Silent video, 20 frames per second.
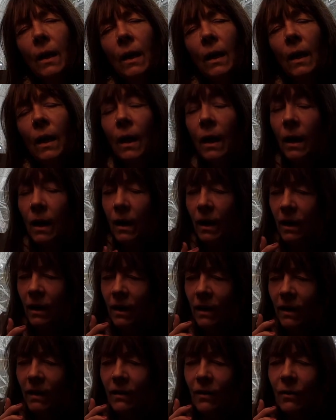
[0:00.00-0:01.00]

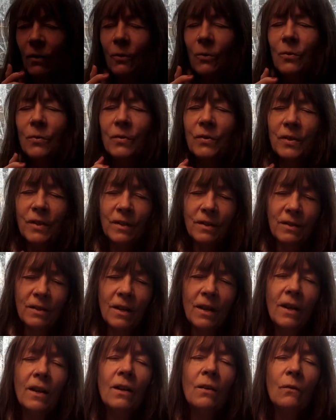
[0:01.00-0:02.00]
Our host is
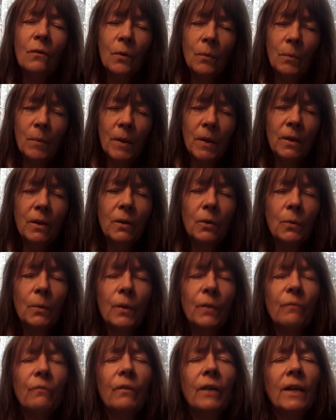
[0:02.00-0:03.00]
familiar
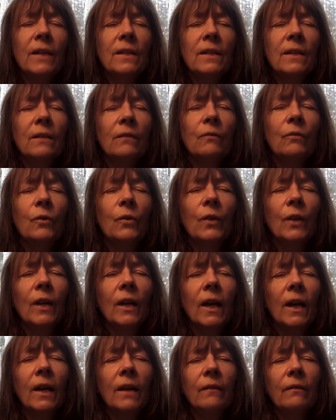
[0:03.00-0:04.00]
with fighting for their
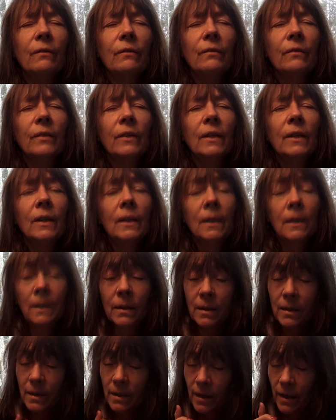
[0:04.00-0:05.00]
life,
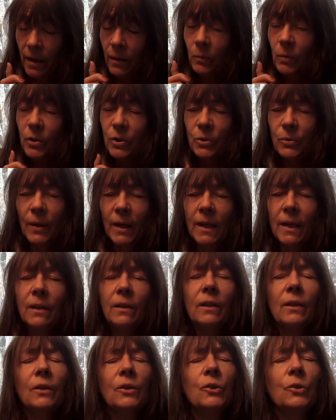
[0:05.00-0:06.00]
and they will do
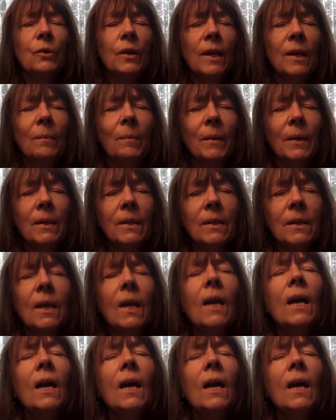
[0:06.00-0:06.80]
anything to keep it,